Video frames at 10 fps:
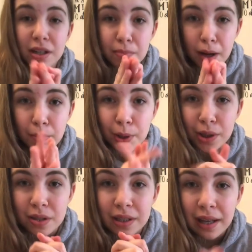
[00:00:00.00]
about
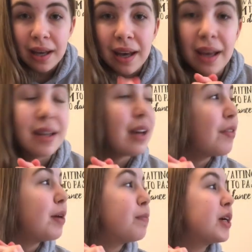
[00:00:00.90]
birds, and I've
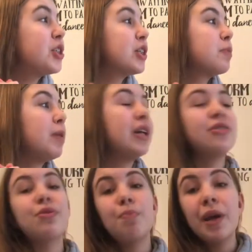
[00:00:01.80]
had much experience
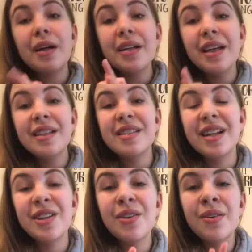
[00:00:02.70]
with parakeets, and I
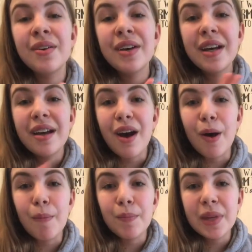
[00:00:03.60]
know
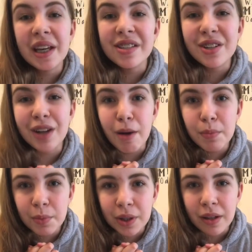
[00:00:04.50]
because they're a common
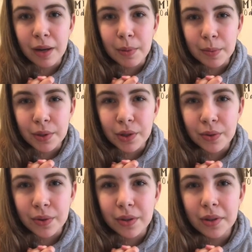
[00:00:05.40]
bird, a lot of people don't
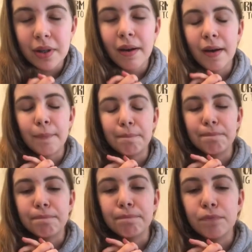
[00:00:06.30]

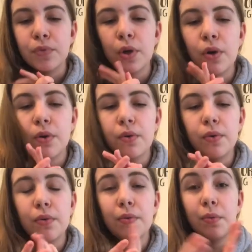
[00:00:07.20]

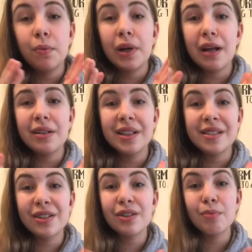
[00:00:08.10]
know what I'd
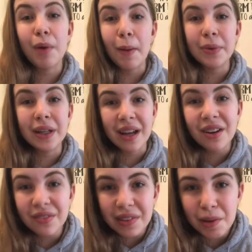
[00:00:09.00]
consider the proper care
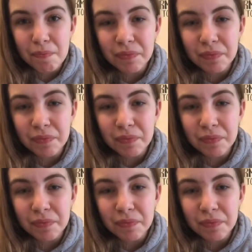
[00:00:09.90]
for them.